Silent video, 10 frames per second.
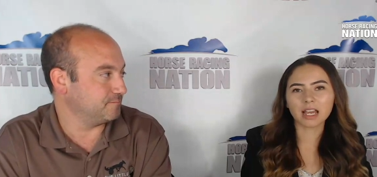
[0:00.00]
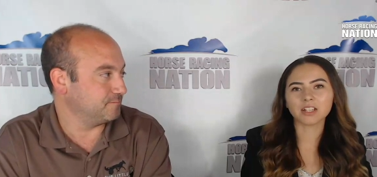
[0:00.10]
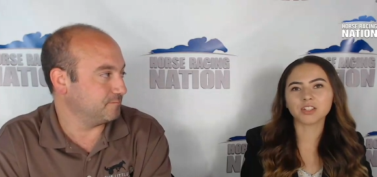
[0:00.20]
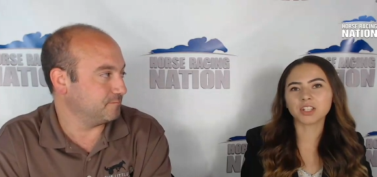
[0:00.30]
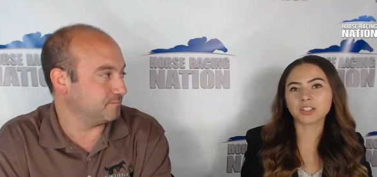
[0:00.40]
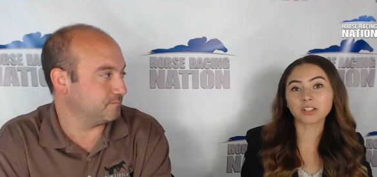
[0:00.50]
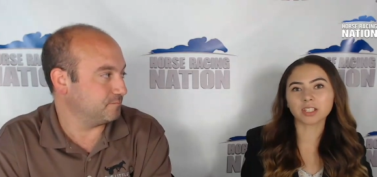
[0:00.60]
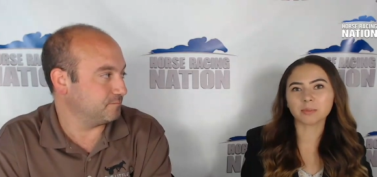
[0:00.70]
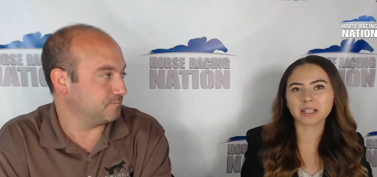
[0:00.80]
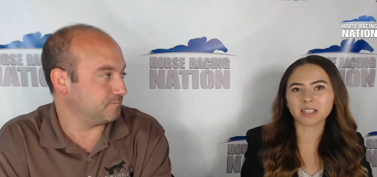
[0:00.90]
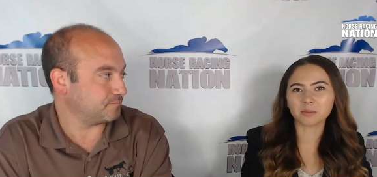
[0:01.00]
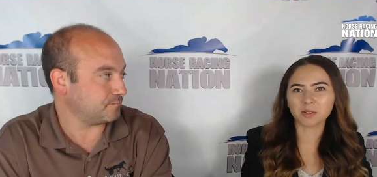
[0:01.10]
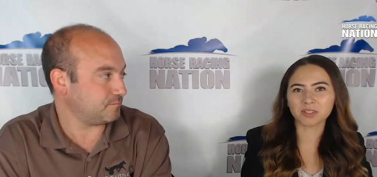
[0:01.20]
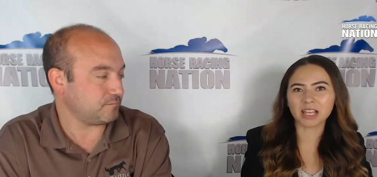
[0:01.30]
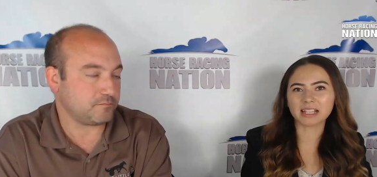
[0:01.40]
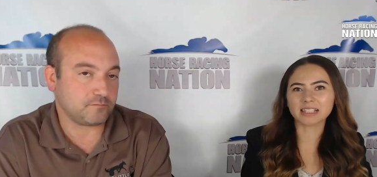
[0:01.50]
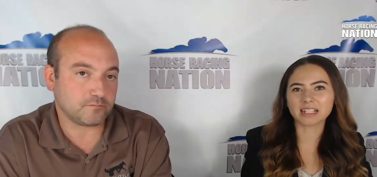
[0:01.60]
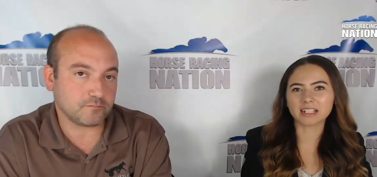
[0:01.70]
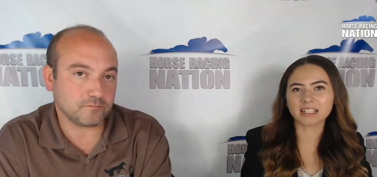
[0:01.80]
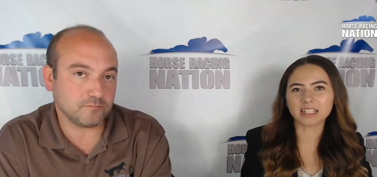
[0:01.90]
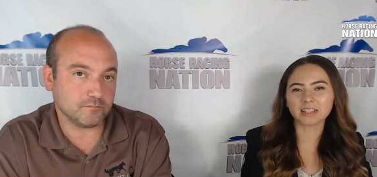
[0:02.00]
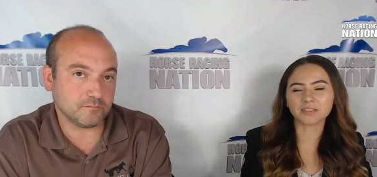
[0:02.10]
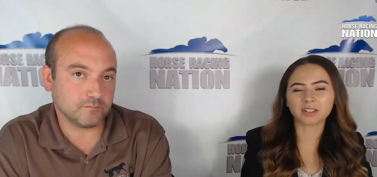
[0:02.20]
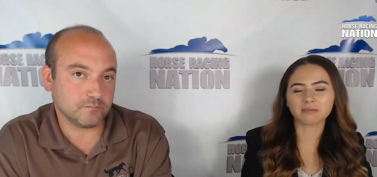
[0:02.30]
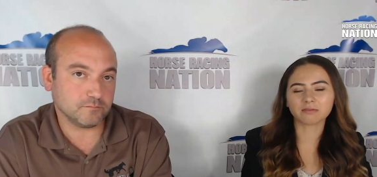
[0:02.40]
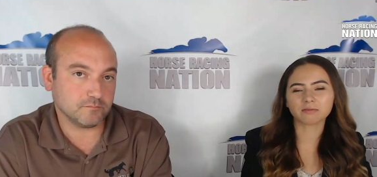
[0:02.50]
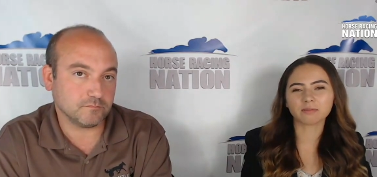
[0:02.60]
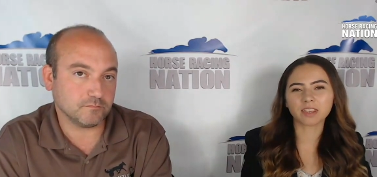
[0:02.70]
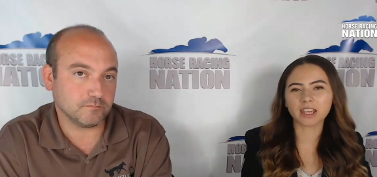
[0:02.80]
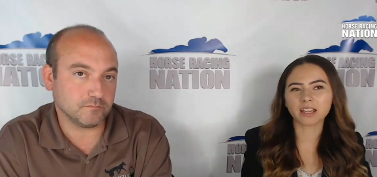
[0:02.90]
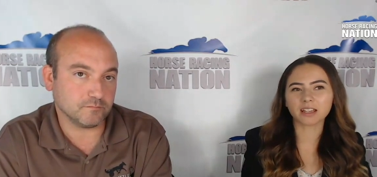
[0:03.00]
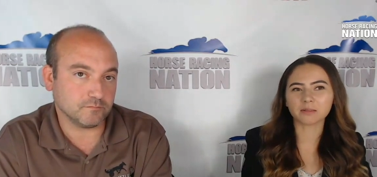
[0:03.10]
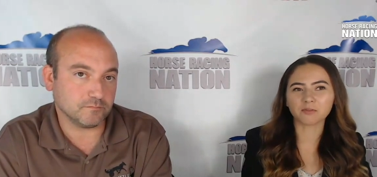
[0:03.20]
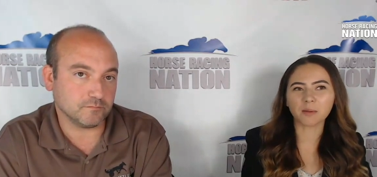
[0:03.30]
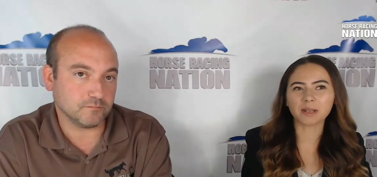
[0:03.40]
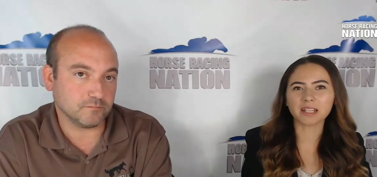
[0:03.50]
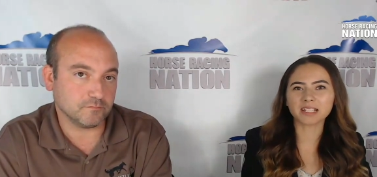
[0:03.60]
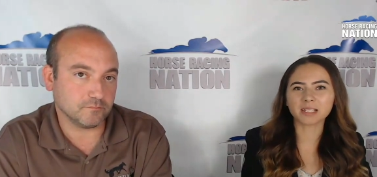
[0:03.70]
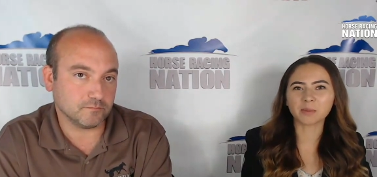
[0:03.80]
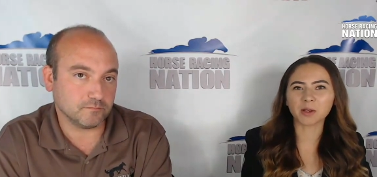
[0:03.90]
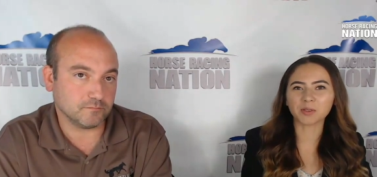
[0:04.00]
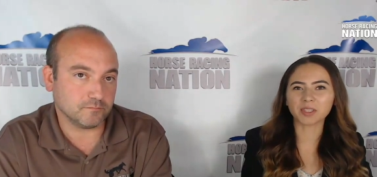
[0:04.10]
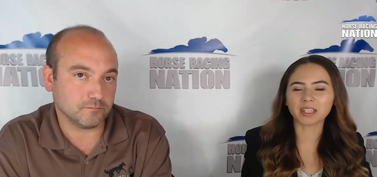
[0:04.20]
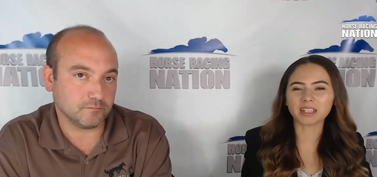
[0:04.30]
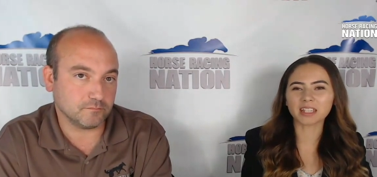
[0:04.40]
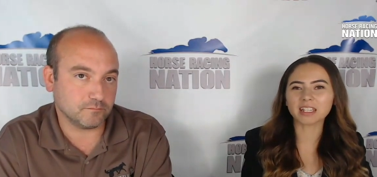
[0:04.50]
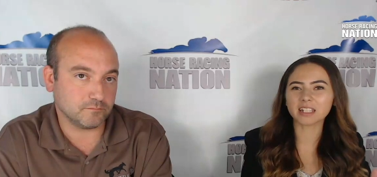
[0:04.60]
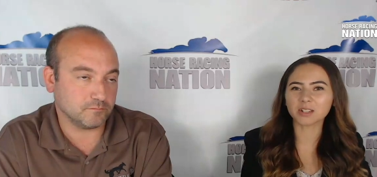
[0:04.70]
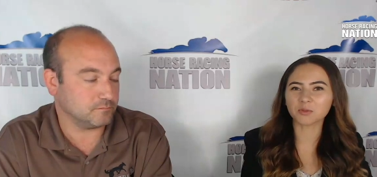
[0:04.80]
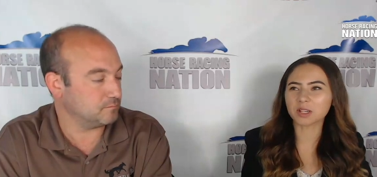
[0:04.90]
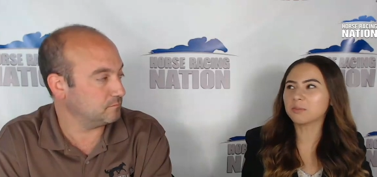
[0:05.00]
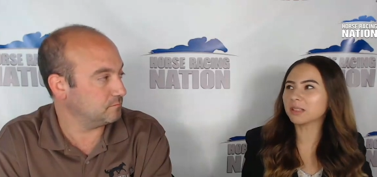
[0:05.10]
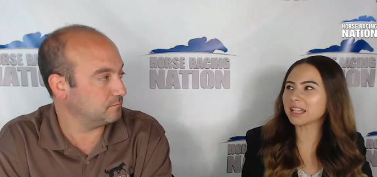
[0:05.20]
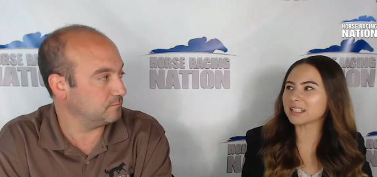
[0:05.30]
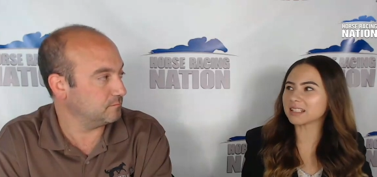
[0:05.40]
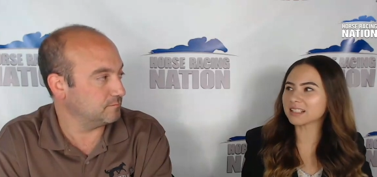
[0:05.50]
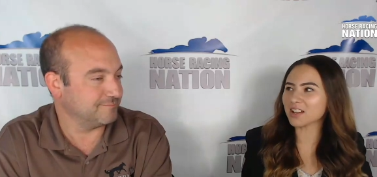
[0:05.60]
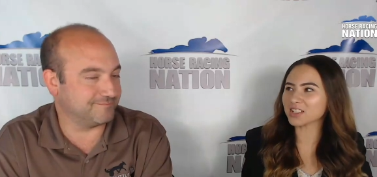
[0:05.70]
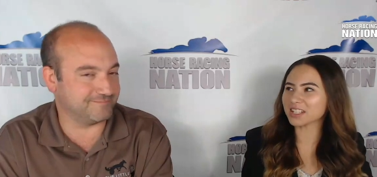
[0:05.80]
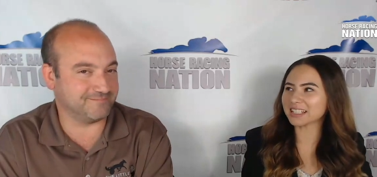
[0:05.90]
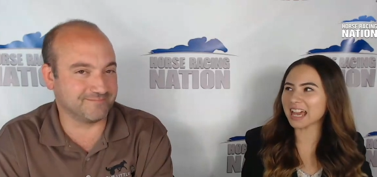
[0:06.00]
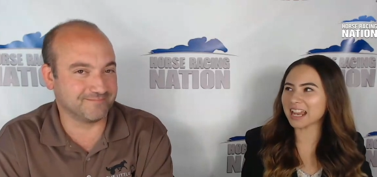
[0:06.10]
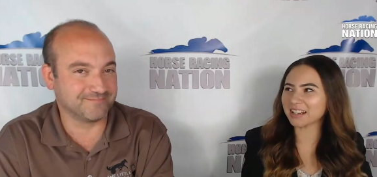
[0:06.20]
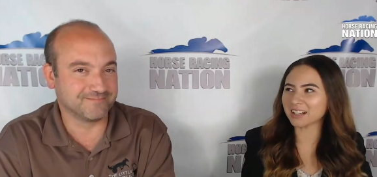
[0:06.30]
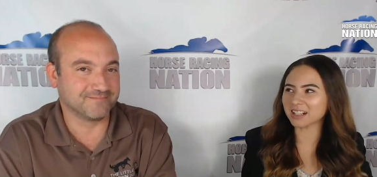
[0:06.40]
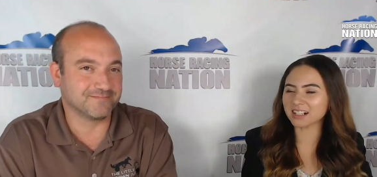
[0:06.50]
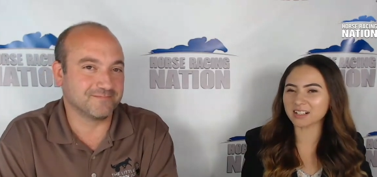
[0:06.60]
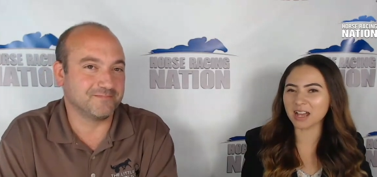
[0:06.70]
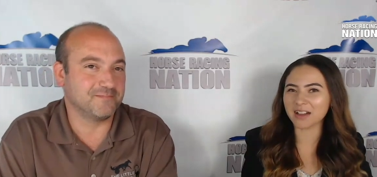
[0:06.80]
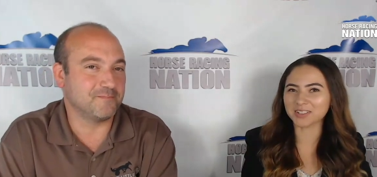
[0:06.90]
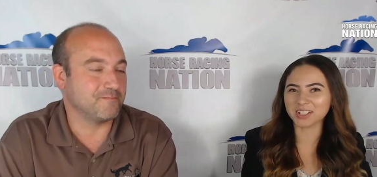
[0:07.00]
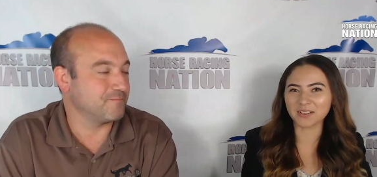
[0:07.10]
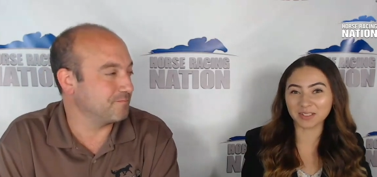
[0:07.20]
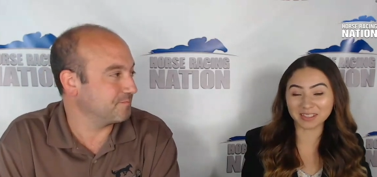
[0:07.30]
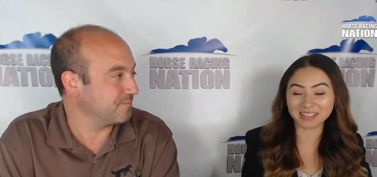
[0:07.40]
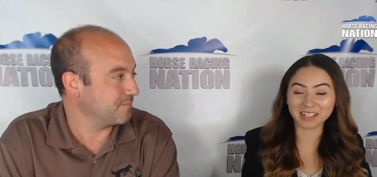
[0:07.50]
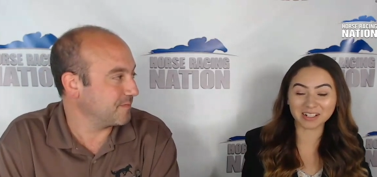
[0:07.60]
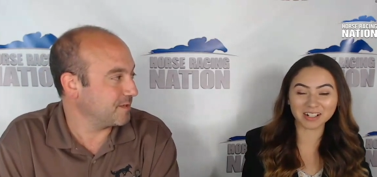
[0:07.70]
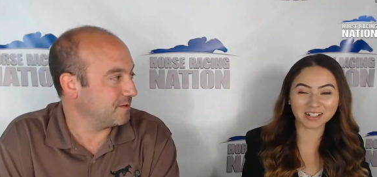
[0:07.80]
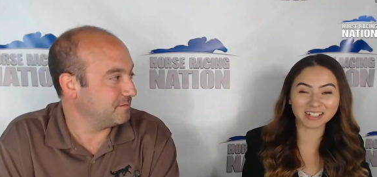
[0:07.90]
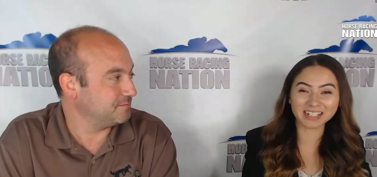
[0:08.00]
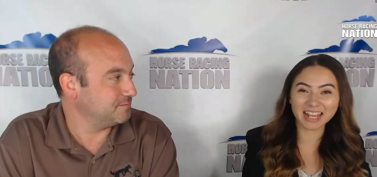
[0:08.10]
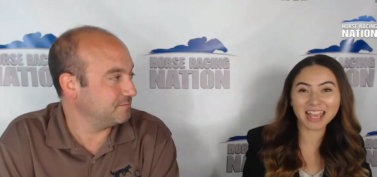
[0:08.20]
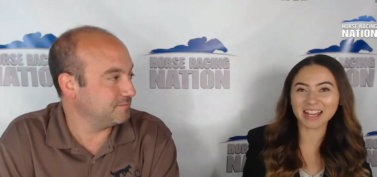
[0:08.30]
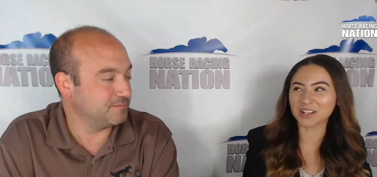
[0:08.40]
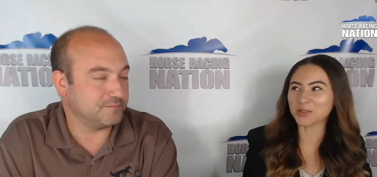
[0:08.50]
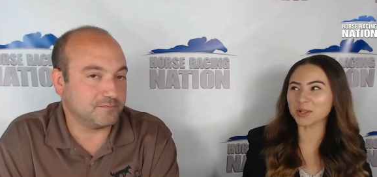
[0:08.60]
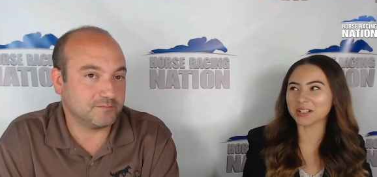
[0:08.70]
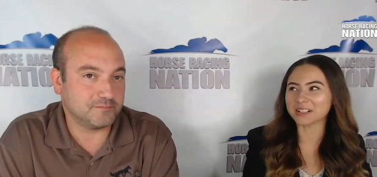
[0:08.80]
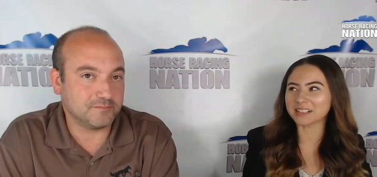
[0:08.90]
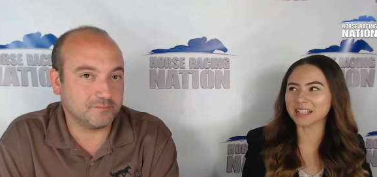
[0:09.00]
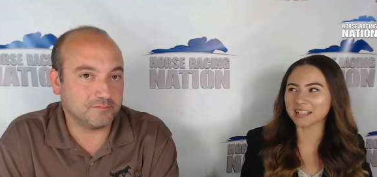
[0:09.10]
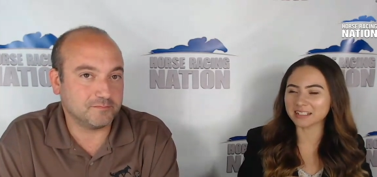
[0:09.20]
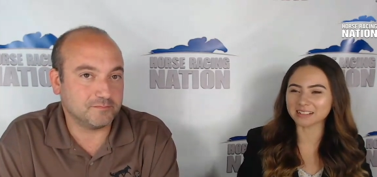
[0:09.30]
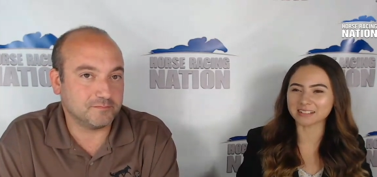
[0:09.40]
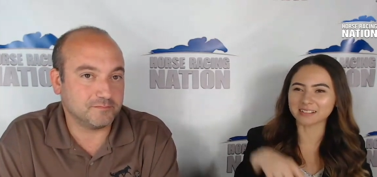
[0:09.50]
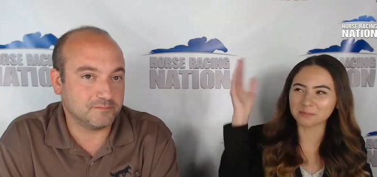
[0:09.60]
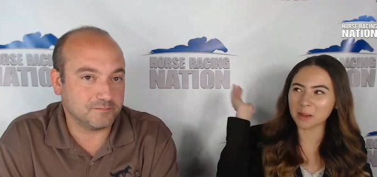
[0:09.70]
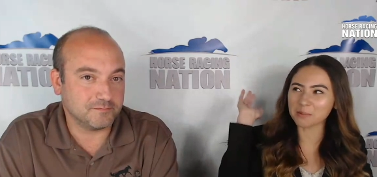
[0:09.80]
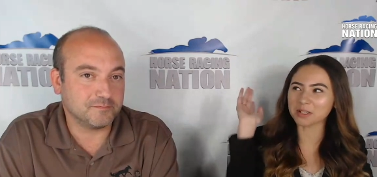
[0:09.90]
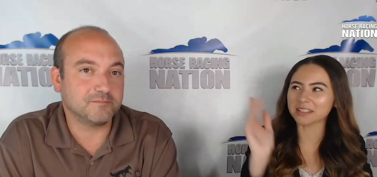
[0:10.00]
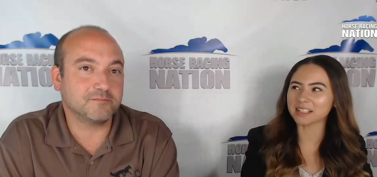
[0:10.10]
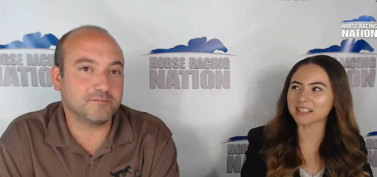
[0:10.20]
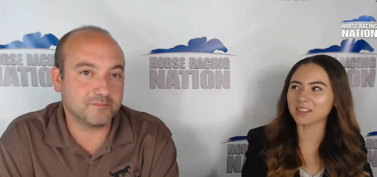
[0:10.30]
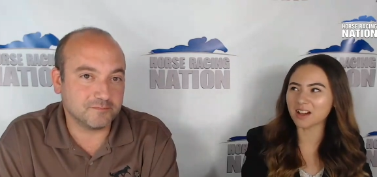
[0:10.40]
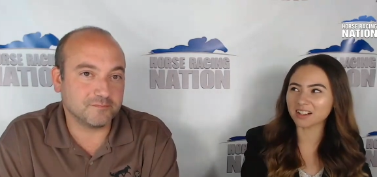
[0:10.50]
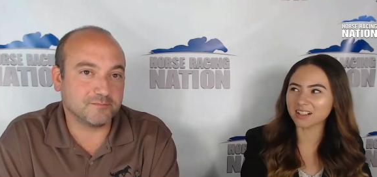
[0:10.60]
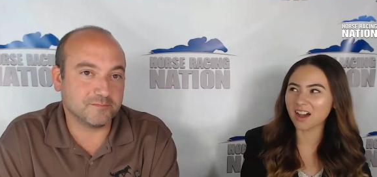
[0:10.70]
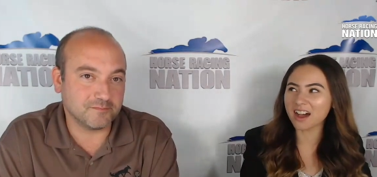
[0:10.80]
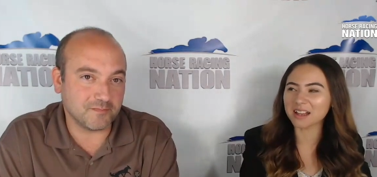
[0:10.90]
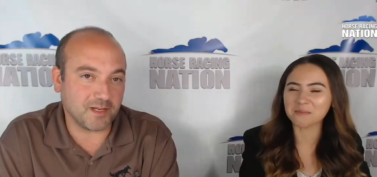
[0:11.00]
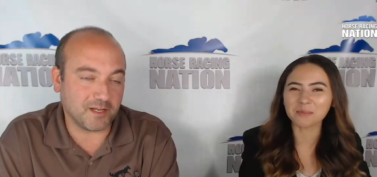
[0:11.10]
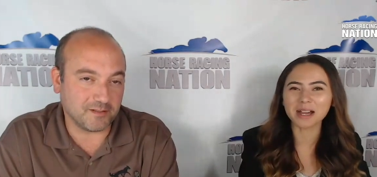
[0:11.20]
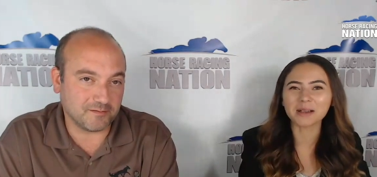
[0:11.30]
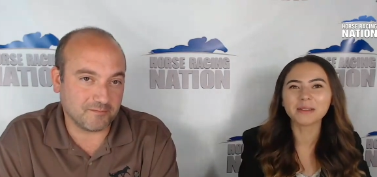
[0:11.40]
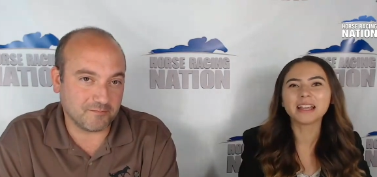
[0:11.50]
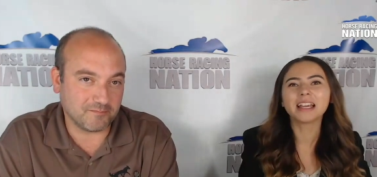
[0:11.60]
Speaker 1: And she certainly makes the most sense. And to even think and reminisce about the heated replay discussion that occurred after everything that occurred today on Twitter. It's like a memory that's long gone. Yeah. But